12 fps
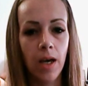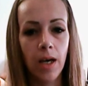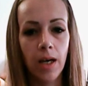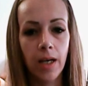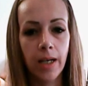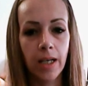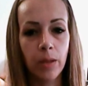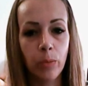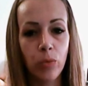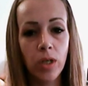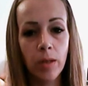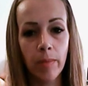can
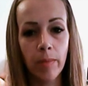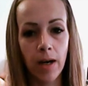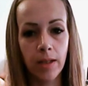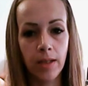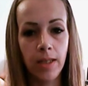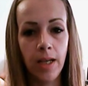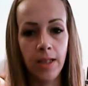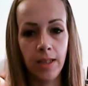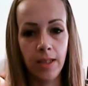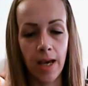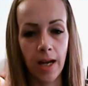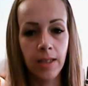bring money and
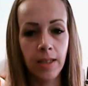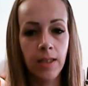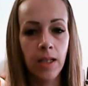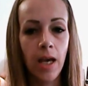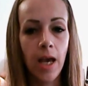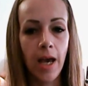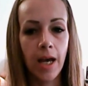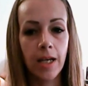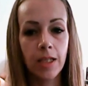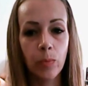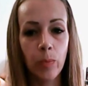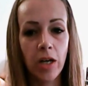talent, and
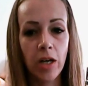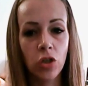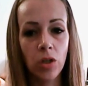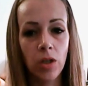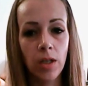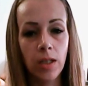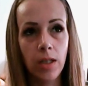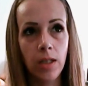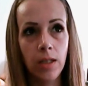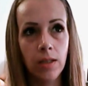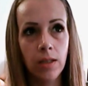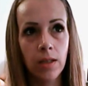especially
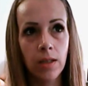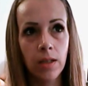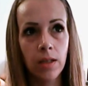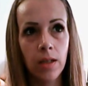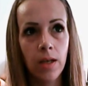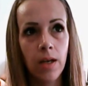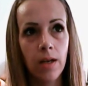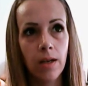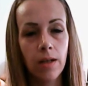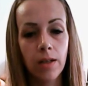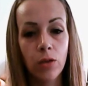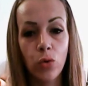in the
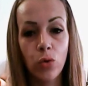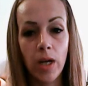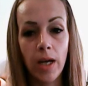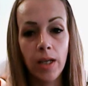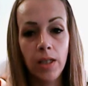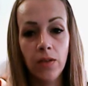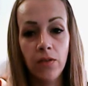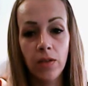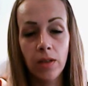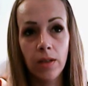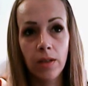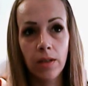creative
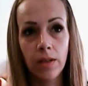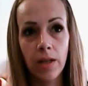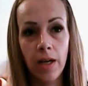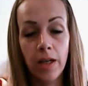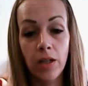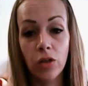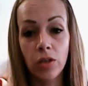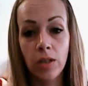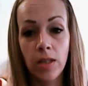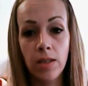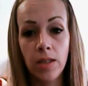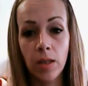and
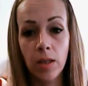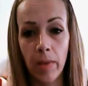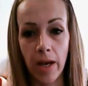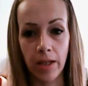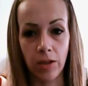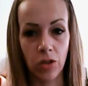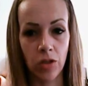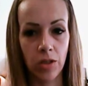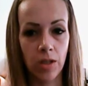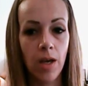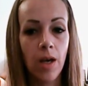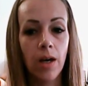artistic matters.
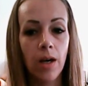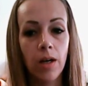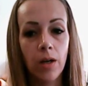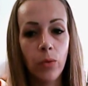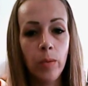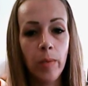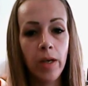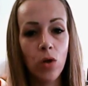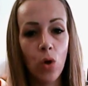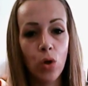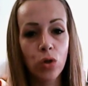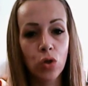We may
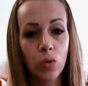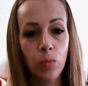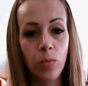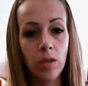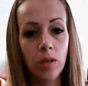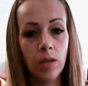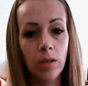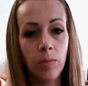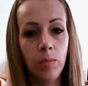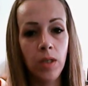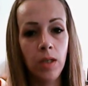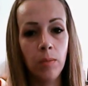also
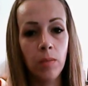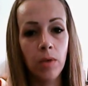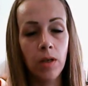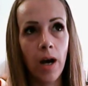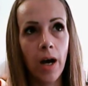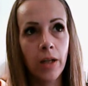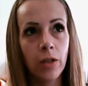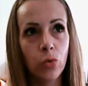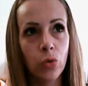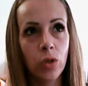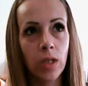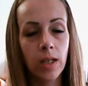be
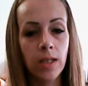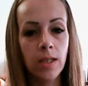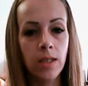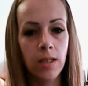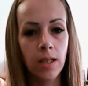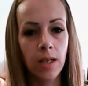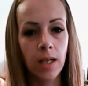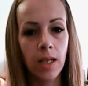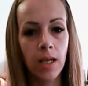unrealistically